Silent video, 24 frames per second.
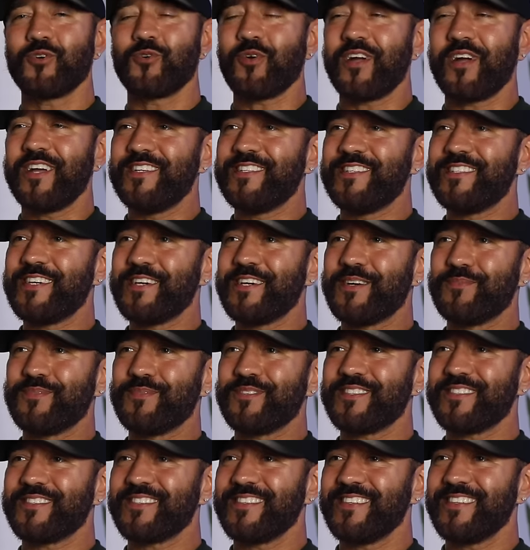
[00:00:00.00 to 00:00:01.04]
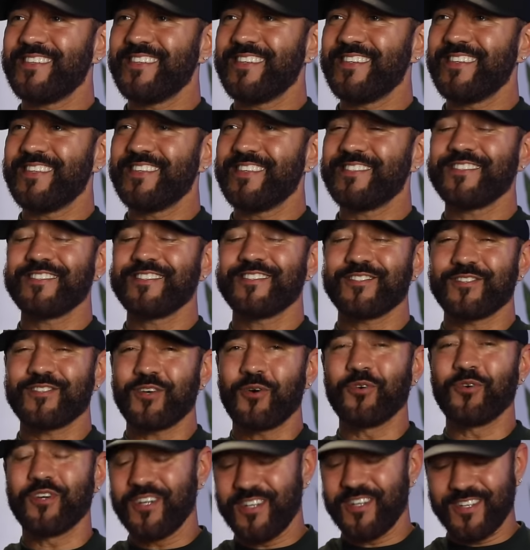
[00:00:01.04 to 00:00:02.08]
are great tips. This is
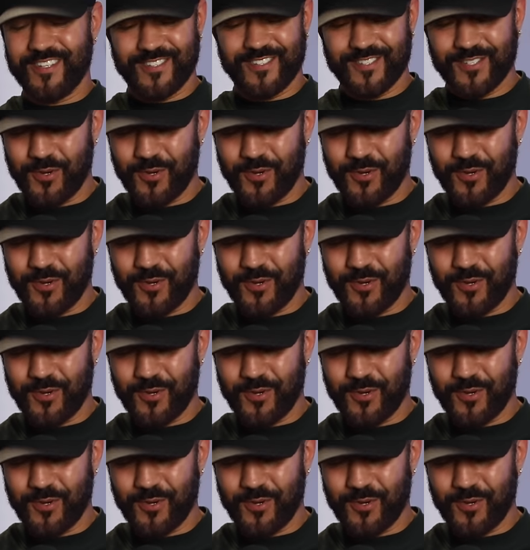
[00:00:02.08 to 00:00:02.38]
so good,